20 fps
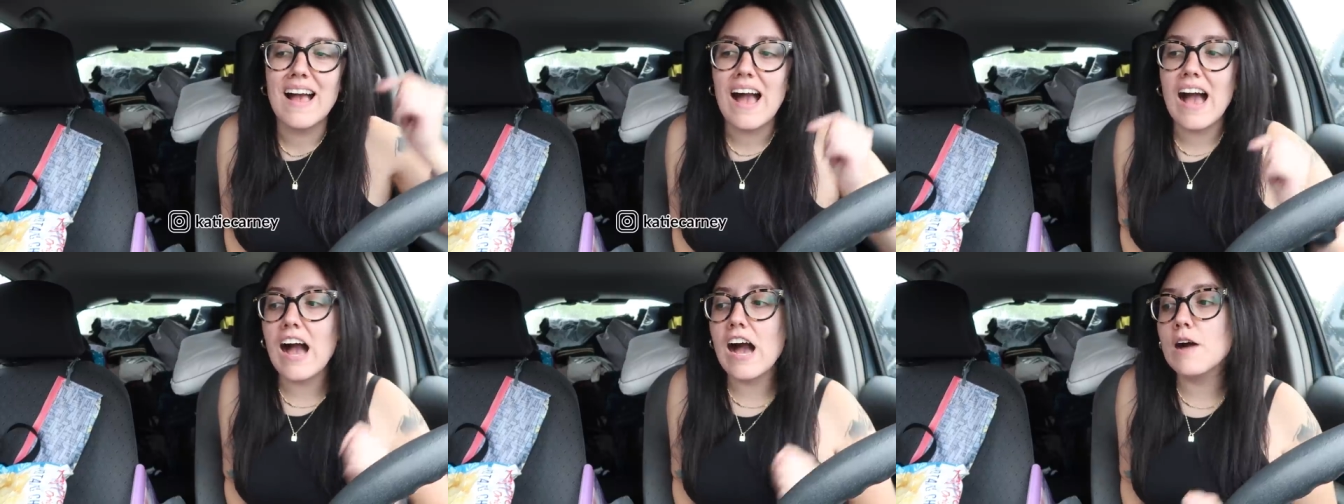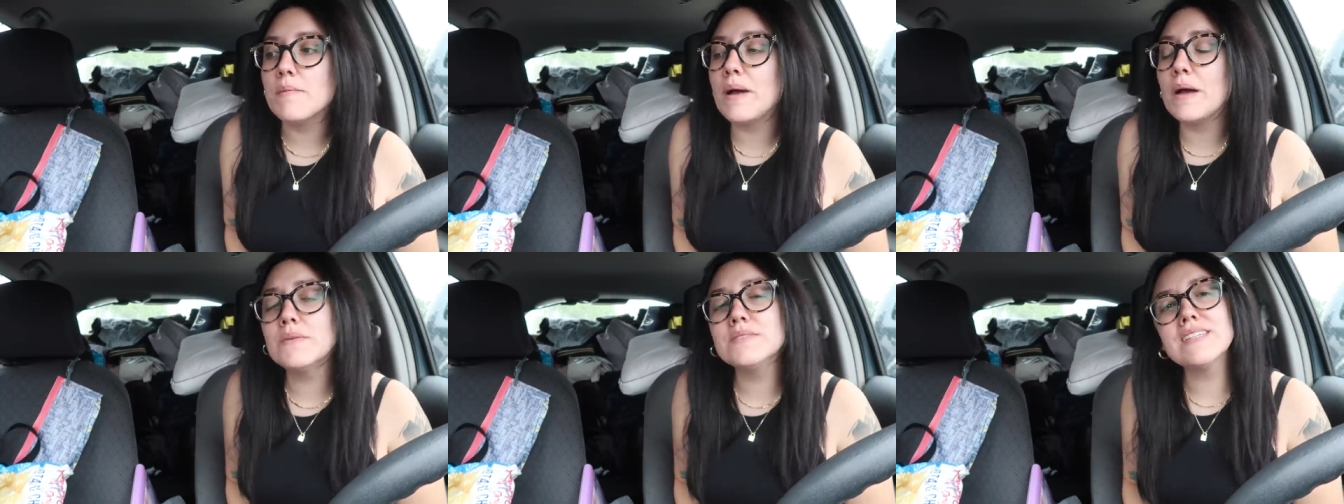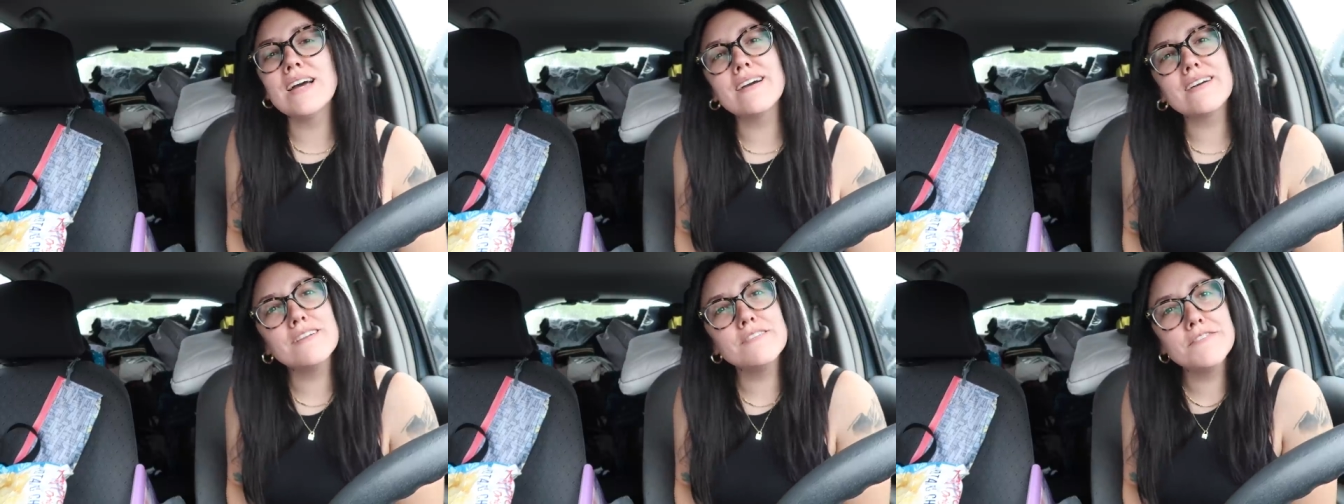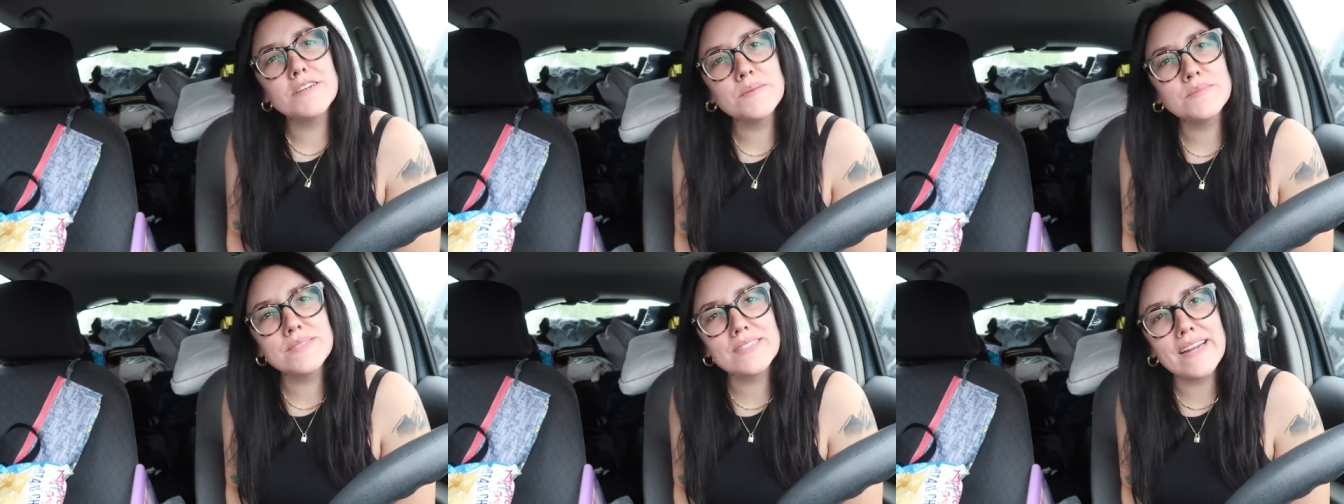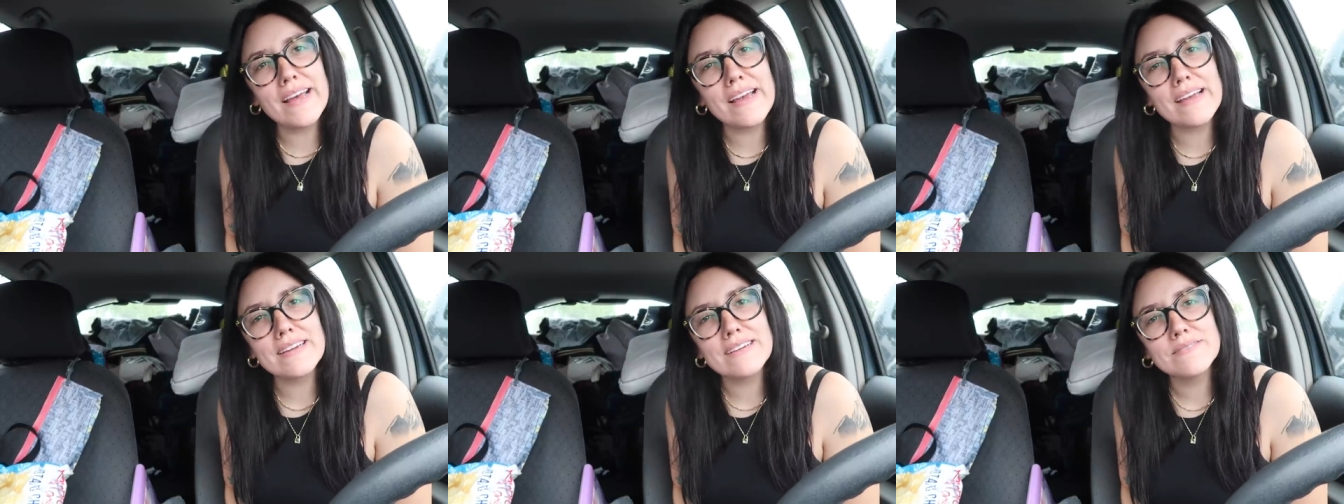I was not gonna film
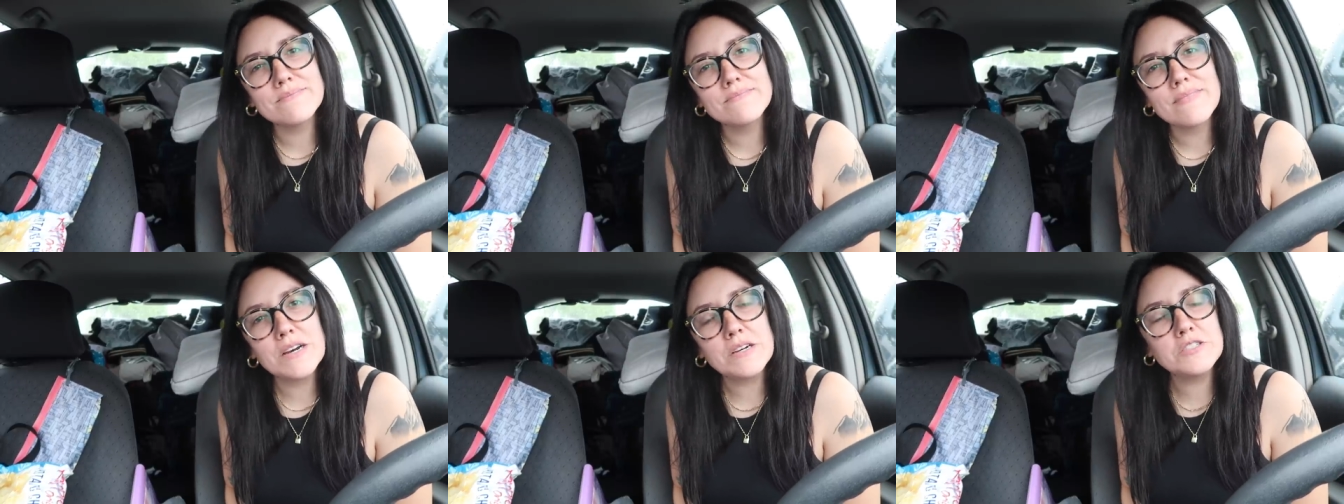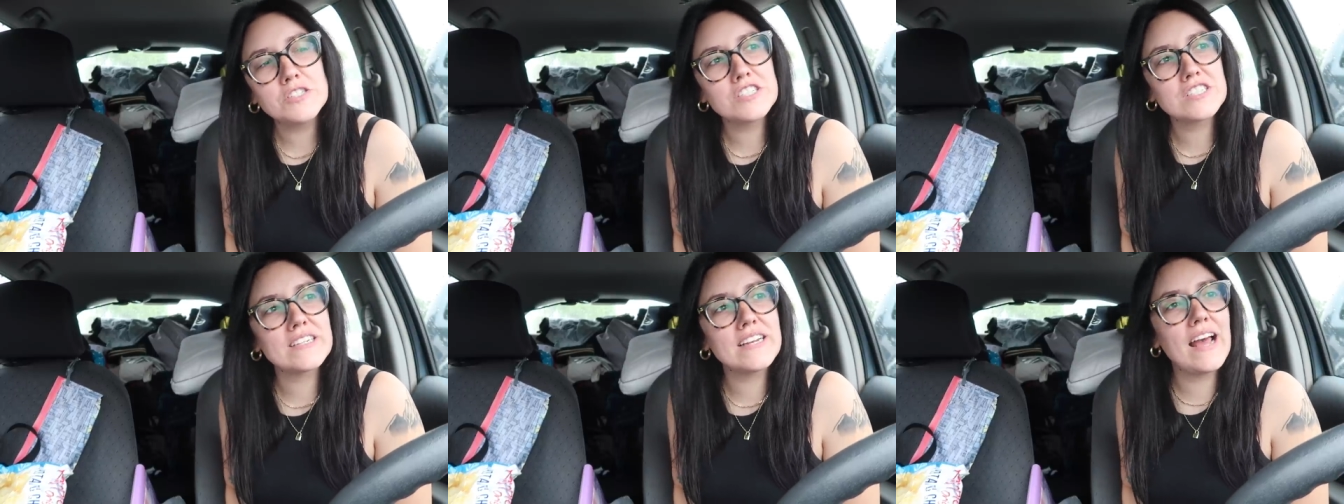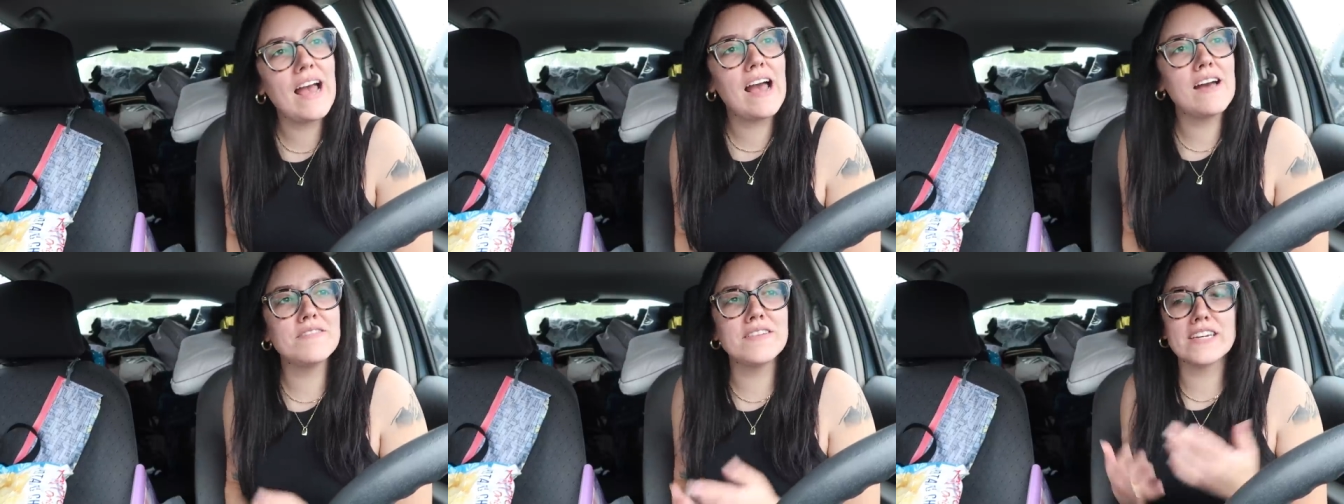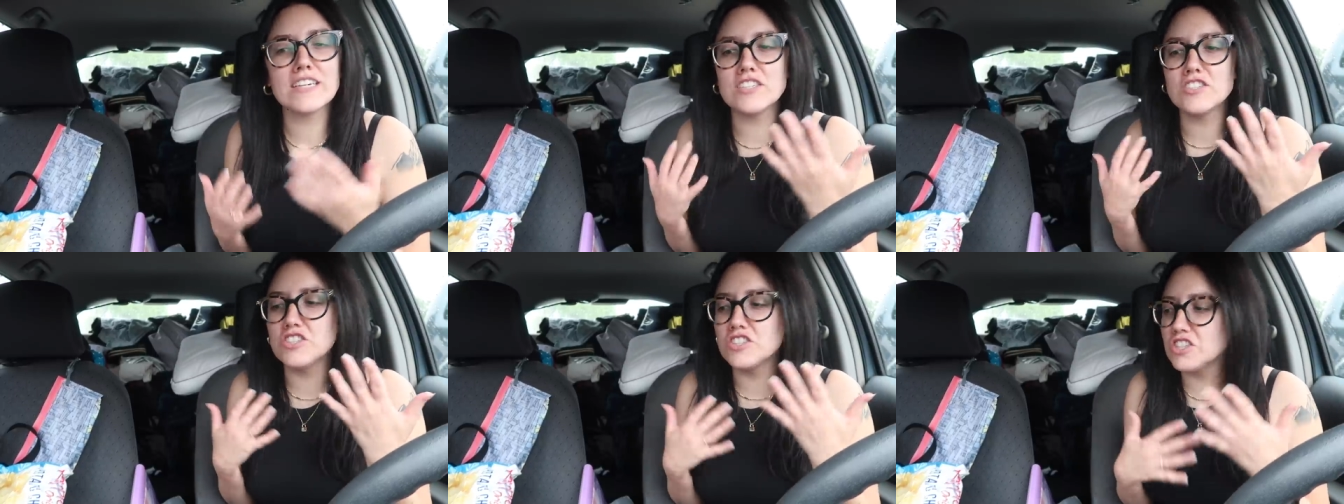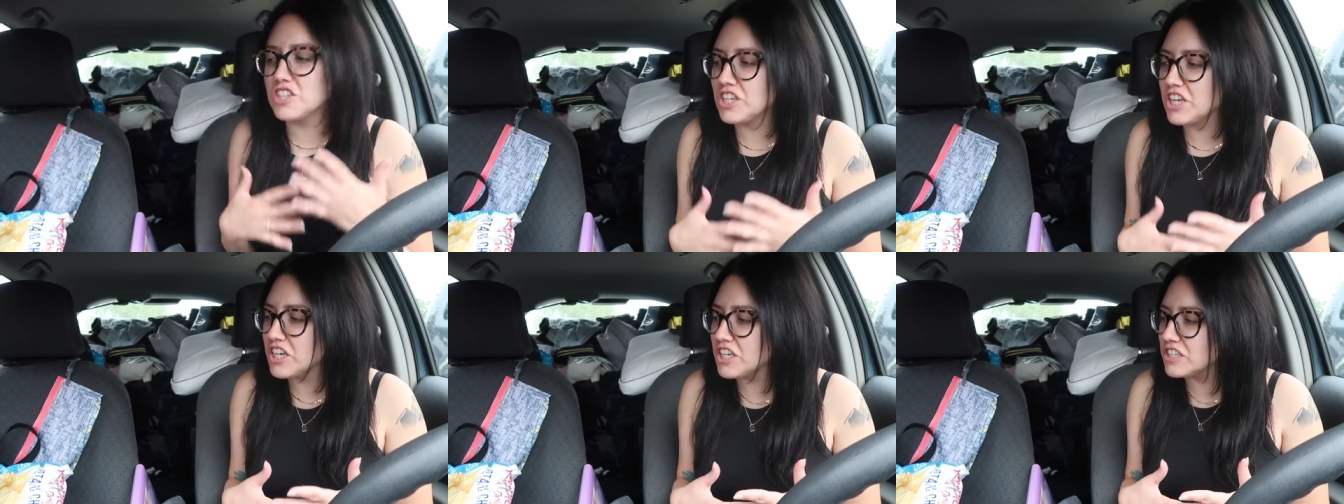today. I was just gonna have like a
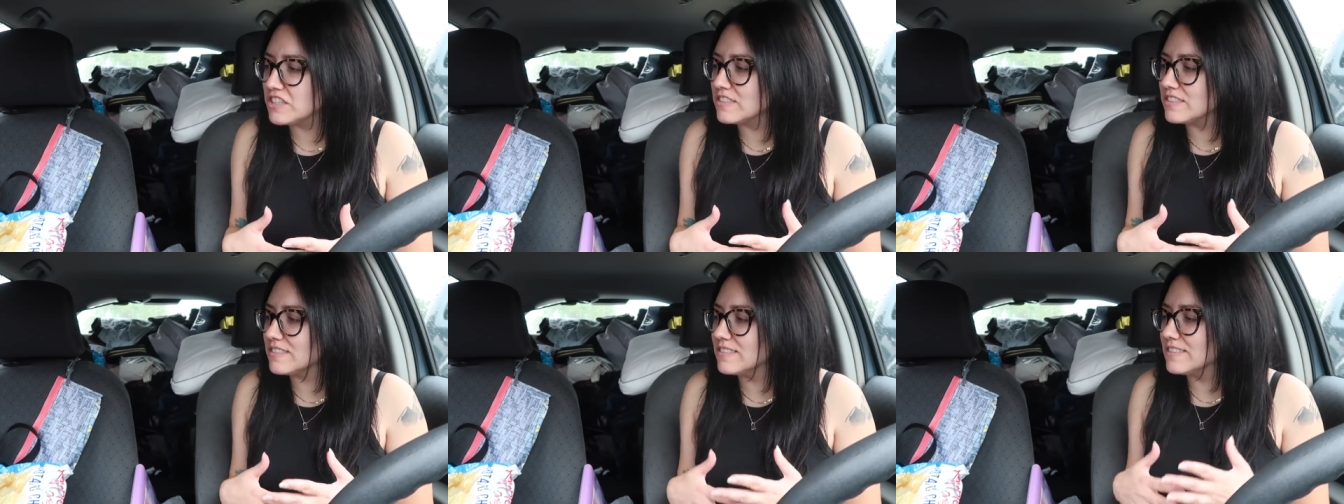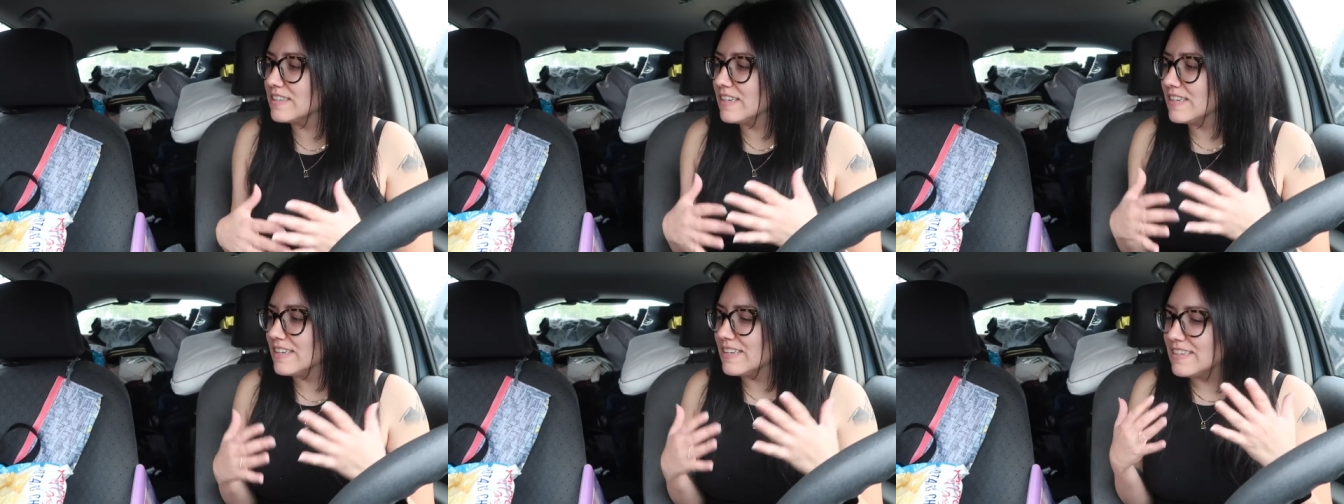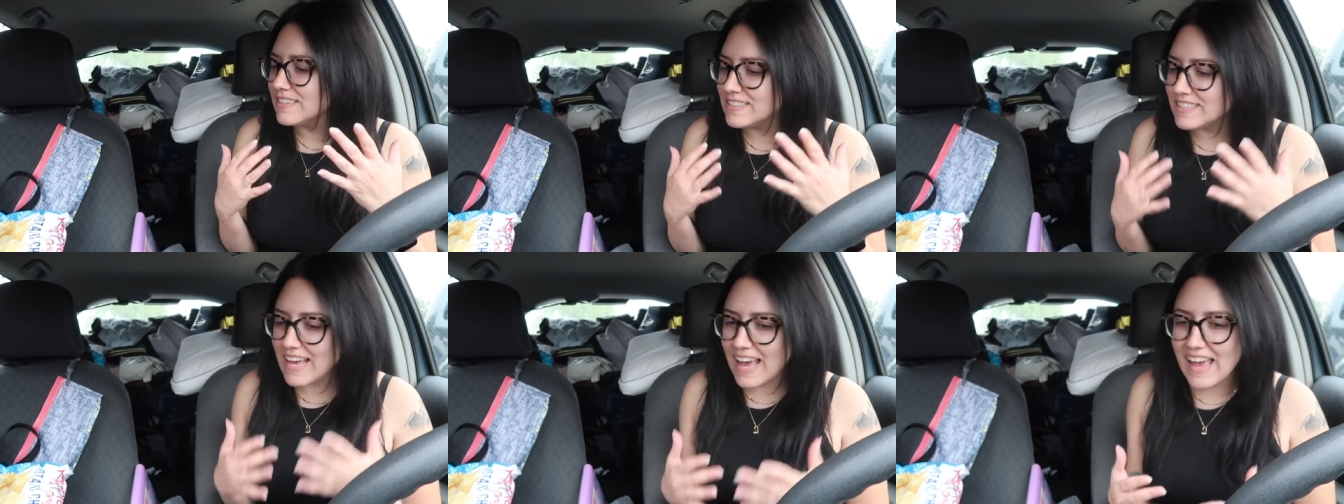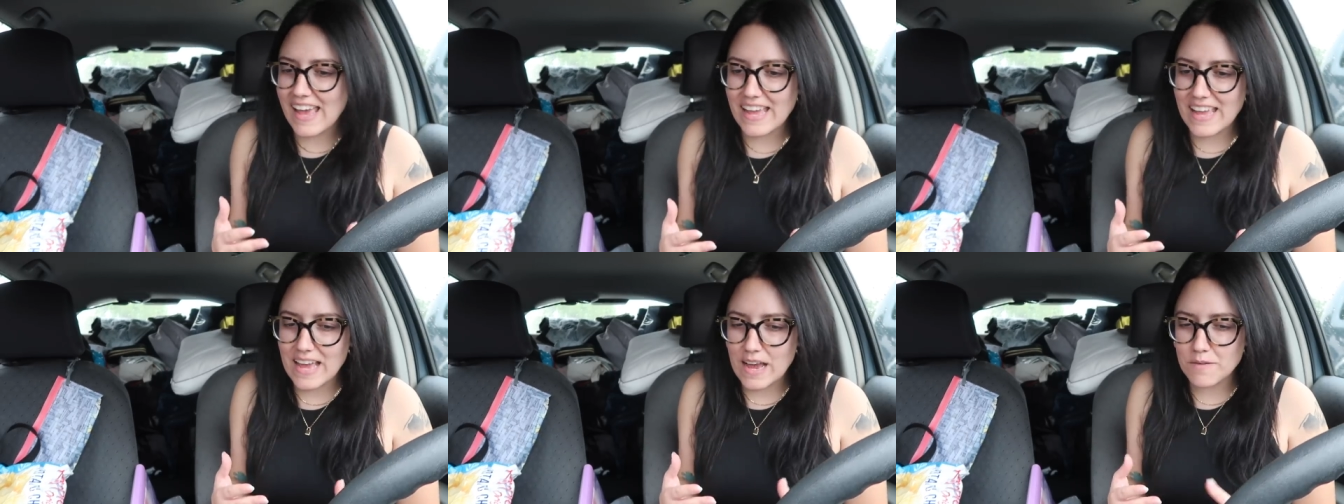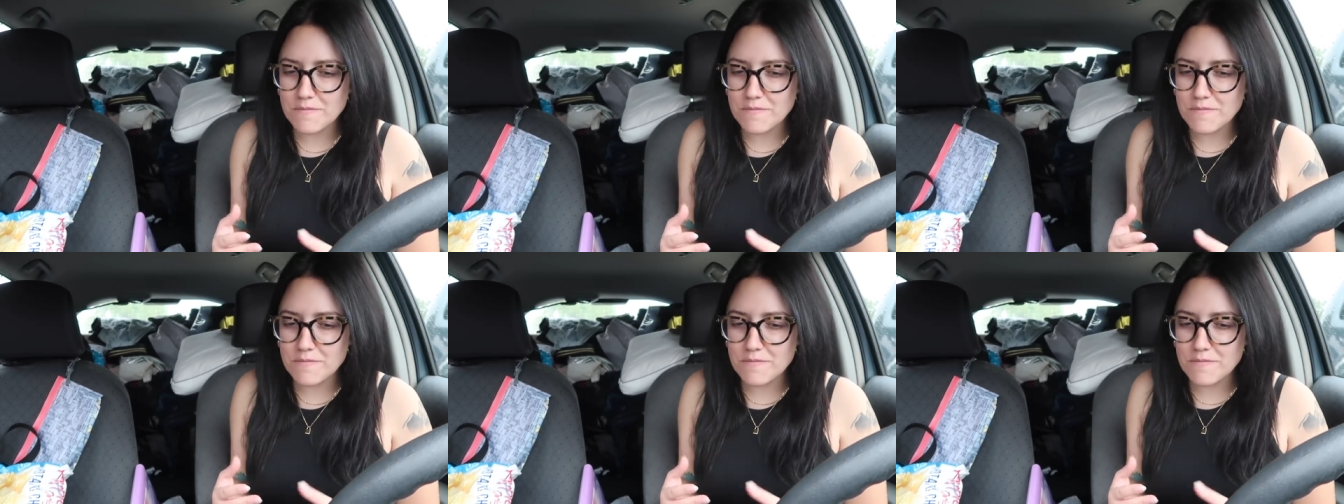chill day.